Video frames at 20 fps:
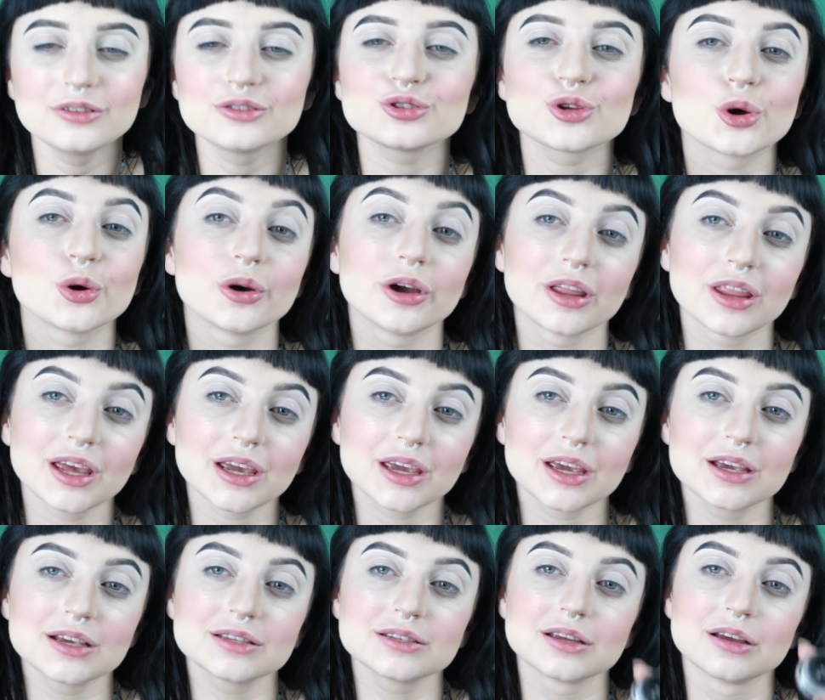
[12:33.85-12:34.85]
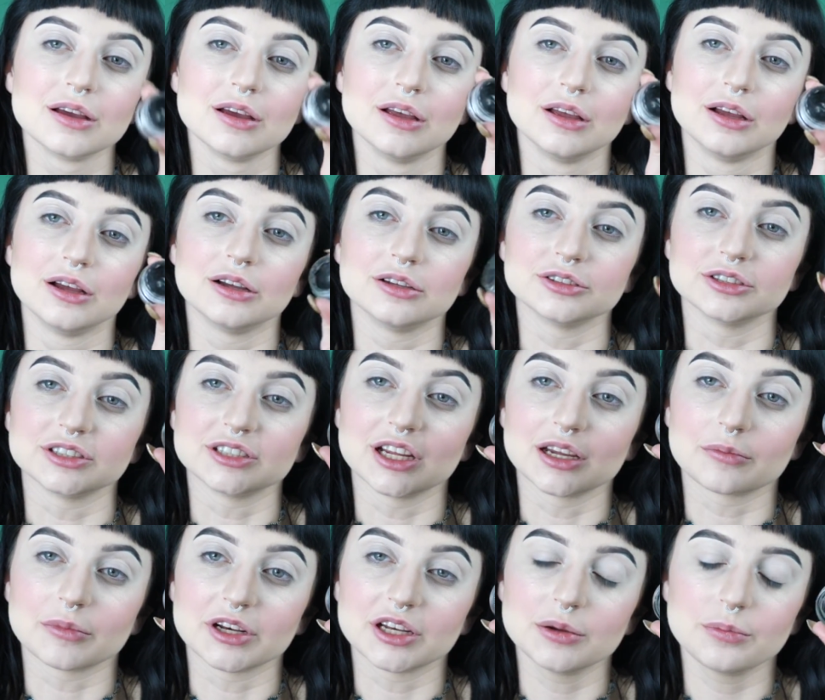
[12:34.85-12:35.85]
So in that case, I'll just
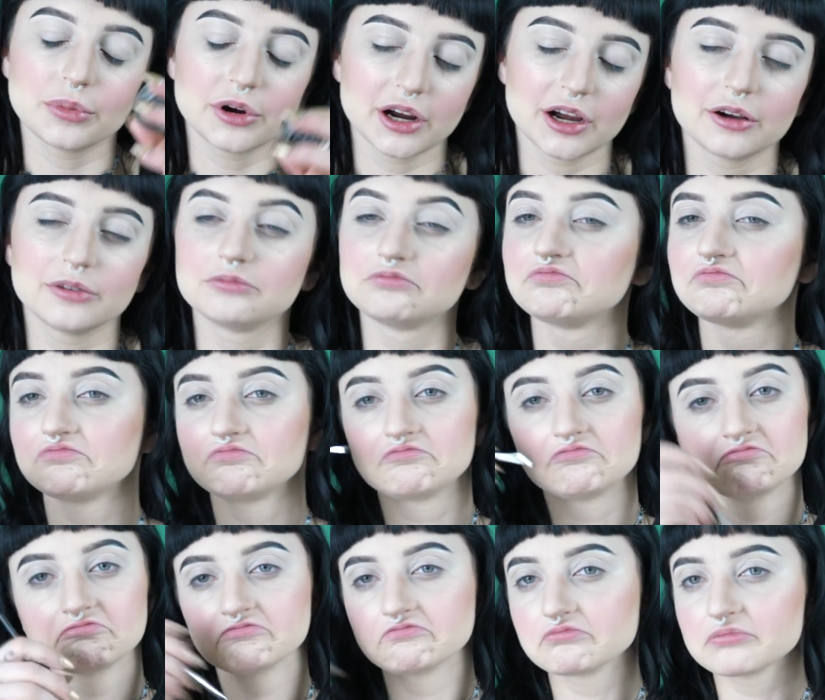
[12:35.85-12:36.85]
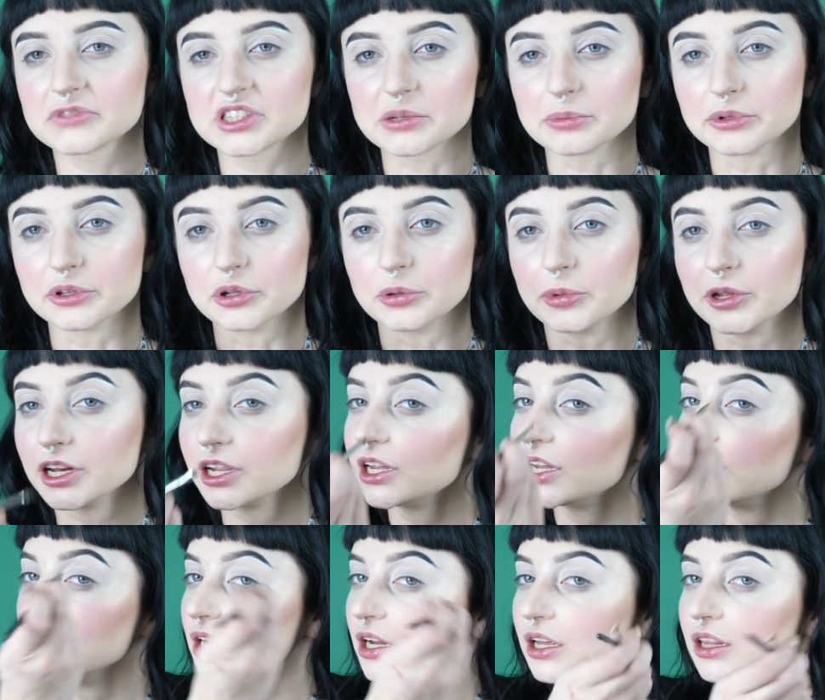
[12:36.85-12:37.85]
take my Dipbrow, dip a little bit
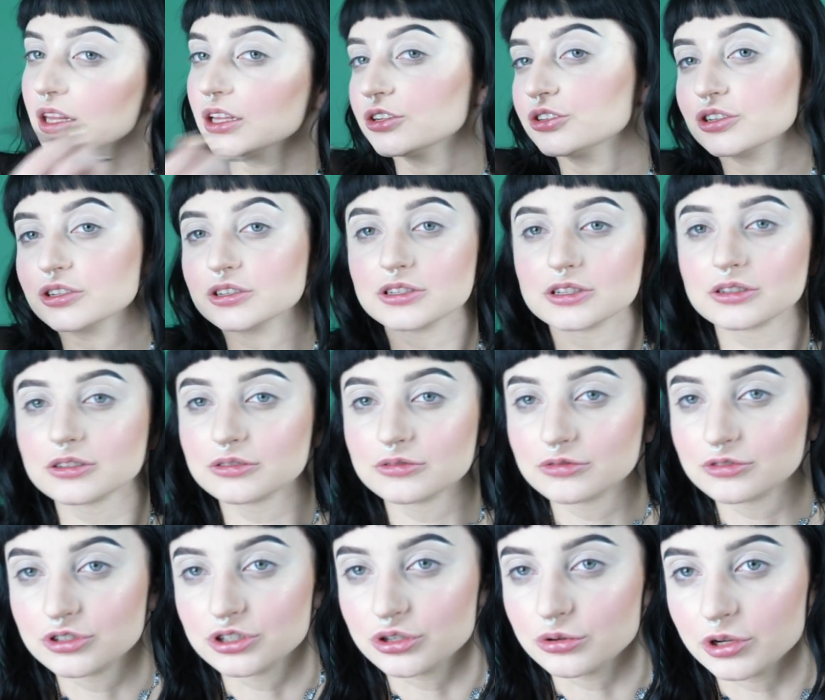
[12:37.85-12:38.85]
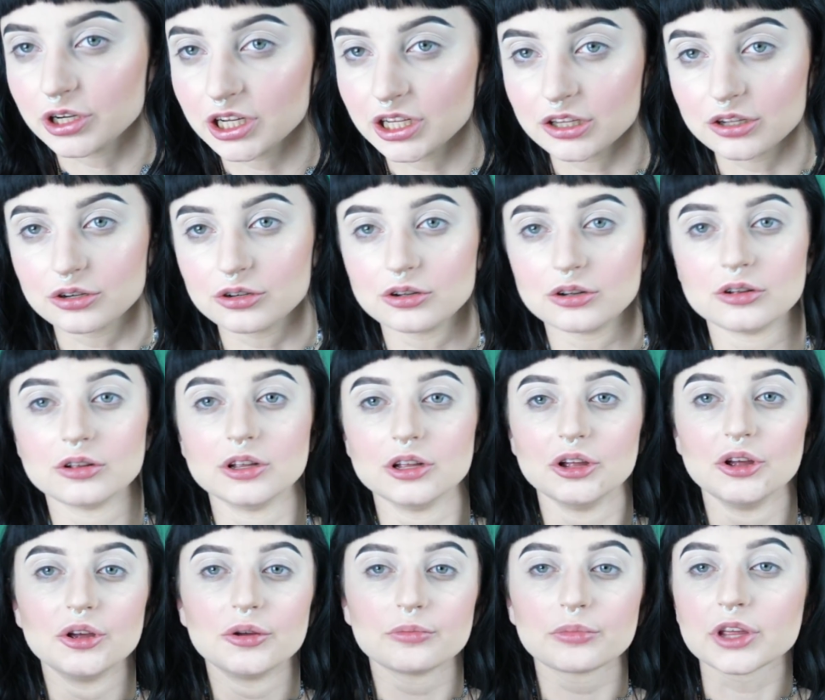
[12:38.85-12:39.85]
in, and then just do any little
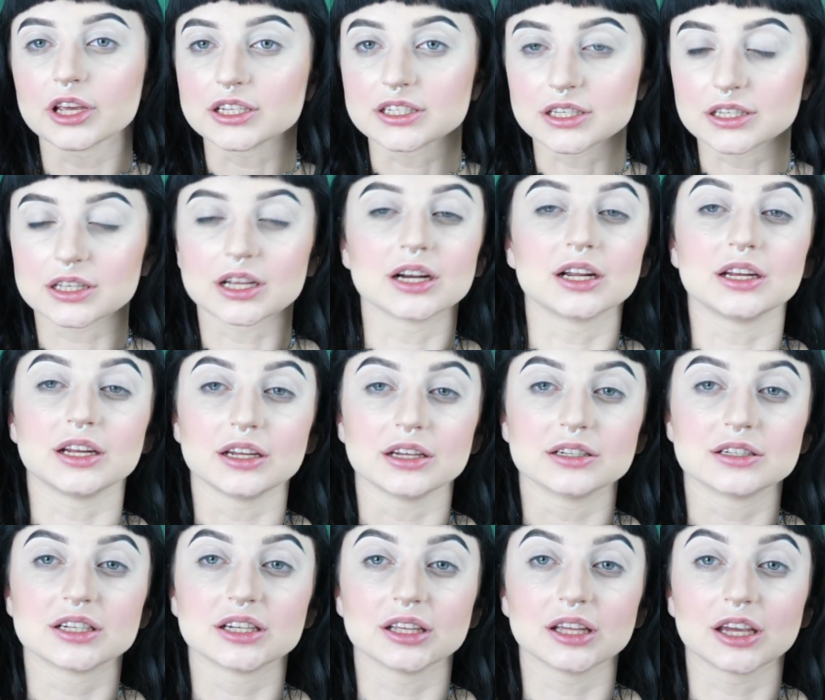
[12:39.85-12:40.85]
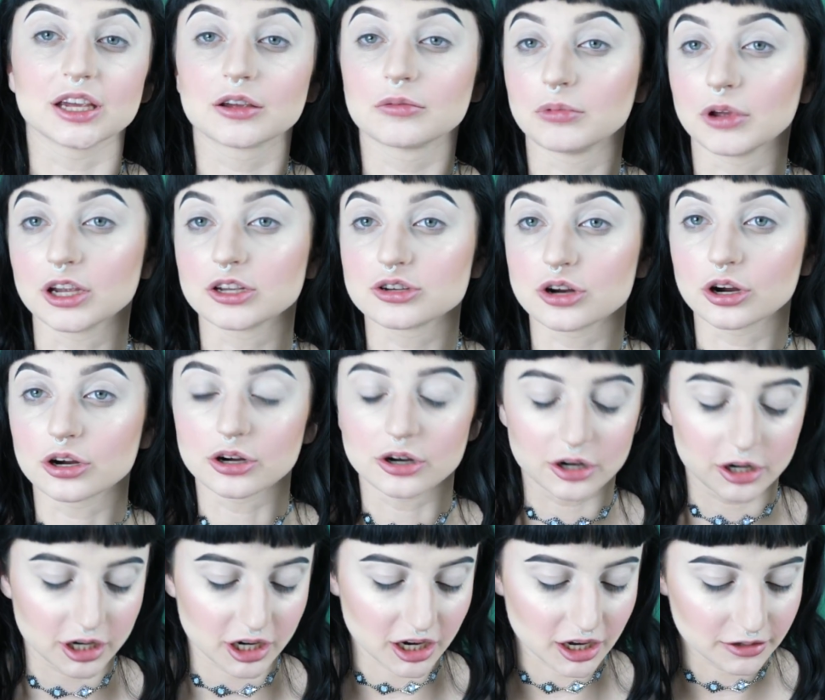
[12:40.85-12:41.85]
places that I need to like make
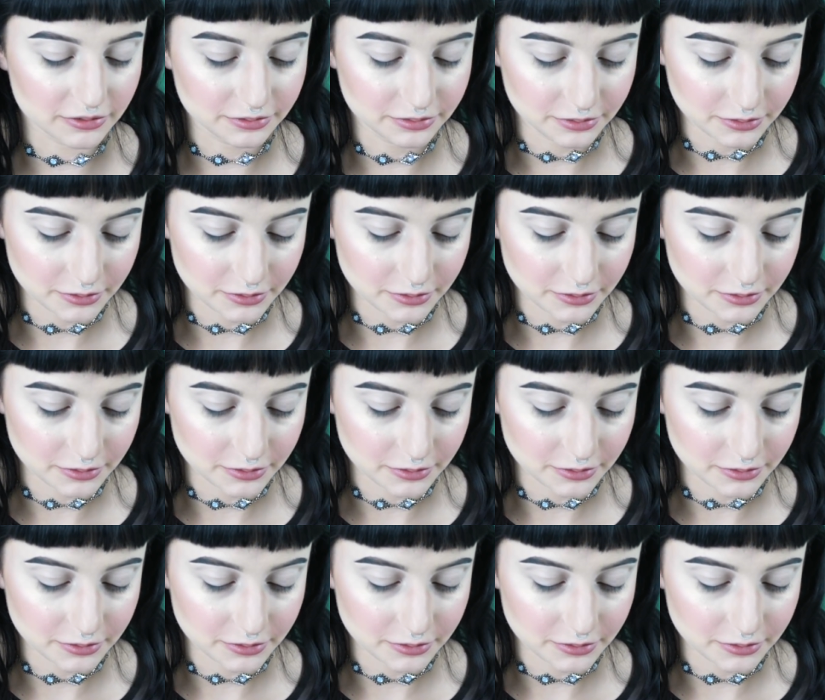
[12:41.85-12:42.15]
darker again.